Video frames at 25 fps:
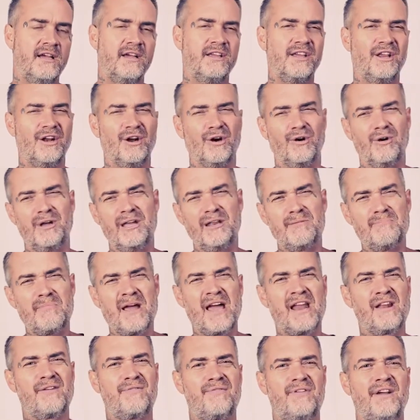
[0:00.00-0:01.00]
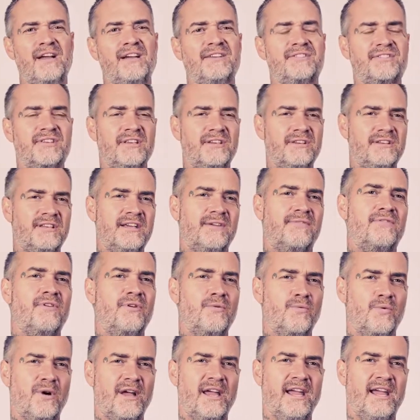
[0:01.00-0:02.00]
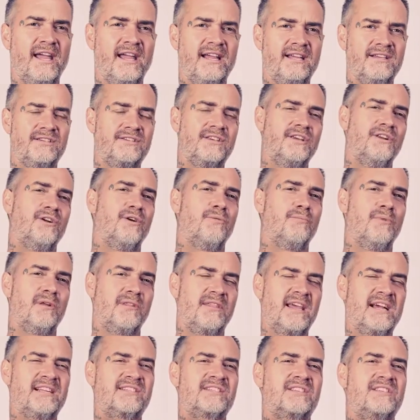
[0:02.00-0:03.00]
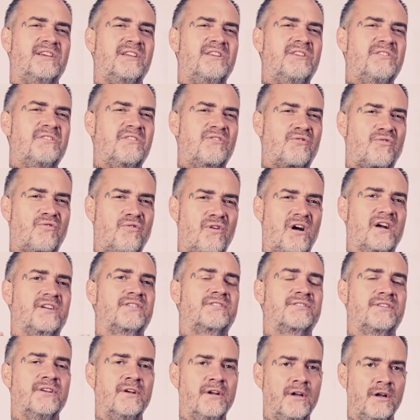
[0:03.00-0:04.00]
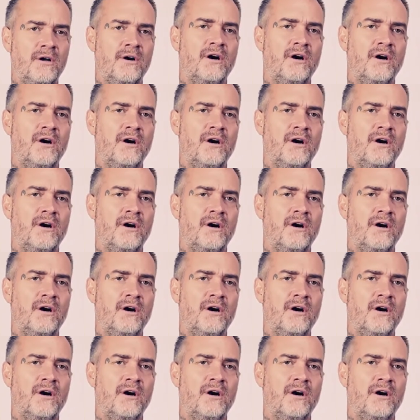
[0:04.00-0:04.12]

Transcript: You know, it manifests in different ways, you know, but that's the crux